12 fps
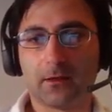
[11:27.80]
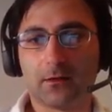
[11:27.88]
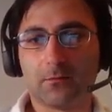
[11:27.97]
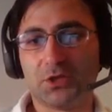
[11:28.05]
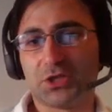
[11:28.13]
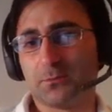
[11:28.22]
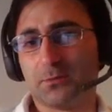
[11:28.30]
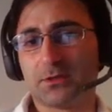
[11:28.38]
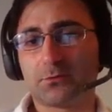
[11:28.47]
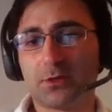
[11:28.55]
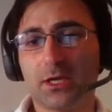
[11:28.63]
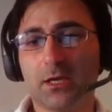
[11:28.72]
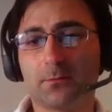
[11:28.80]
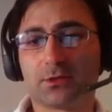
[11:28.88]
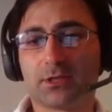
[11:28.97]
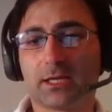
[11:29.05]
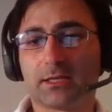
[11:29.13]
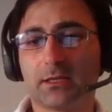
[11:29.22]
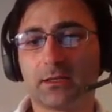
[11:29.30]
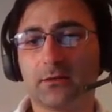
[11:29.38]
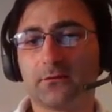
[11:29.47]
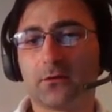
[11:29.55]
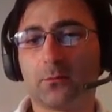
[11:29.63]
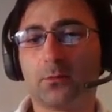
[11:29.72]
Bishop e3, protecting
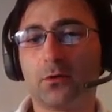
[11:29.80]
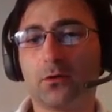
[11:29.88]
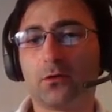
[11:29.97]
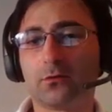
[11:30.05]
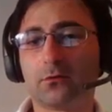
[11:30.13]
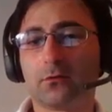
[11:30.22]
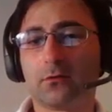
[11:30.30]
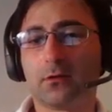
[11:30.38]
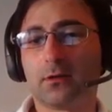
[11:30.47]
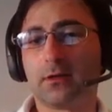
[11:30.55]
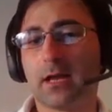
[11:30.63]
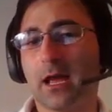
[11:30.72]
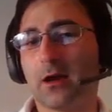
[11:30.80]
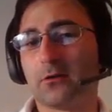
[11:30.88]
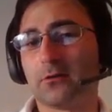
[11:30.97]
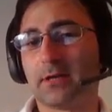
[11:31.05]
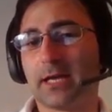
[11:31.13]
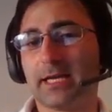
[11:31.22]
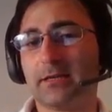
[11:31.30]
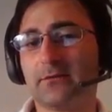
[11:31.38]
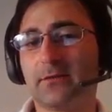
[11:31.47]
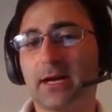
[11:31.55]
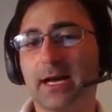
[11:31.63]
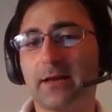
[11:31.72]
d4 pawn. Now knight
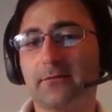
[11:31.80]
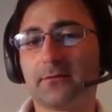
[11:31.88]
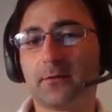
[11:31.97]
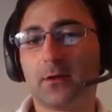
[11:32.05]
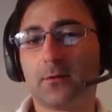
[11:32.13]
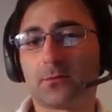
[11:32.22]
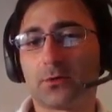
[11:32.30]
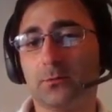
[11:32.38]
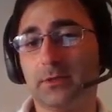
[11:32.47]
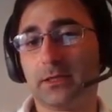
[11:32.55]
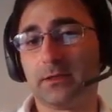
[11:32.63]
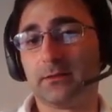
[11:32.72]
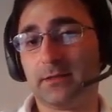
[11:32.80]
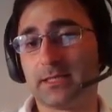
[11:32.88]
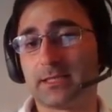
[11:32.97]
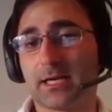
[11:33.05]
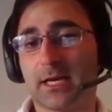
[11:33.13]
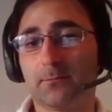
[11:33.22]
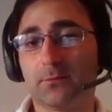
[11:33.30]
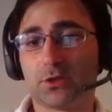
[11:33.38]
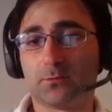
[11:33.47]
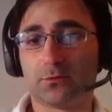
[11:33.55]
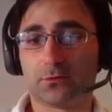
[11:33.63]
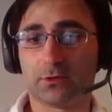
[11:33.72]
d5. Probably this time
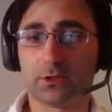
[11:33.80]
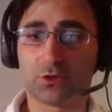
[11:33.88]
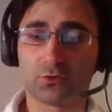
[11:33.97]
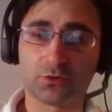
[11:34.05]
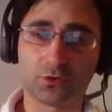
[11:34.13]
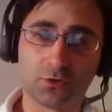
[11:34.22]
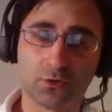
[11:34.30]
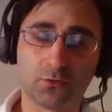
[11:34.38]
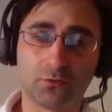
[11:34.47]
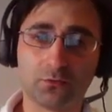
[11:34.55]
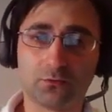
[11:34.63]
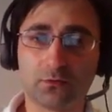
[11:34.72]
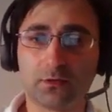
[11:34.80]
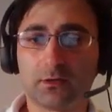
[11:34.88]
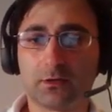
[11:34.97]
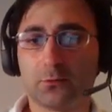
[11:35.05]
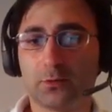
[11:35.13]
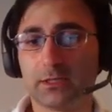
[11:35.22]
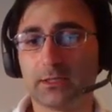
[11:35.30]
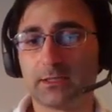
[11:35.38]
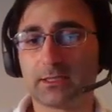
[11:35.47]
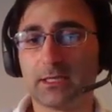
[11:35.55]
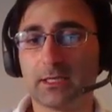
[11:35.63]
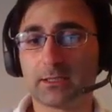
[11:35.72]
bishop already should go. Queen
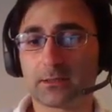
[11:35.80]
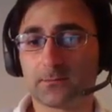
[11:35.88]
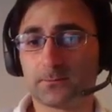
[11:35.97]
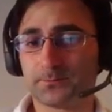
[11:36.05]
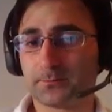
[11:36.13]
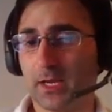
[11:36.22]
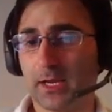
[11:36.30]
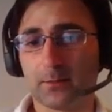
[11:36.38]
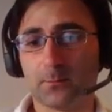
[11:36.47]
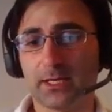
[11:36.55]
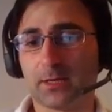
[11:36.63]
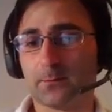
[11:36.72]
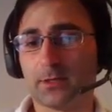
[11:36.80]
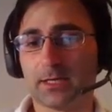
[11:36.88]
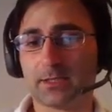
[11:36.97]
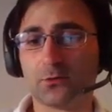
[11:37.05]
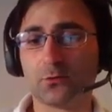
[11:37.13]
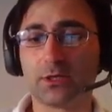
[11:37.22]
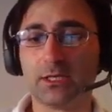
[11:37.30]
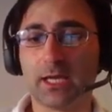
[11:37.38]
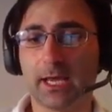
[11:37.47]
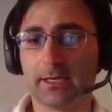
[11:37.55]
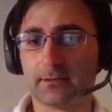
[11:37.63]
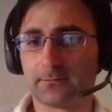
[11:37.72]
d6, and black plans rook
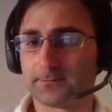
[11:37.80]
e8,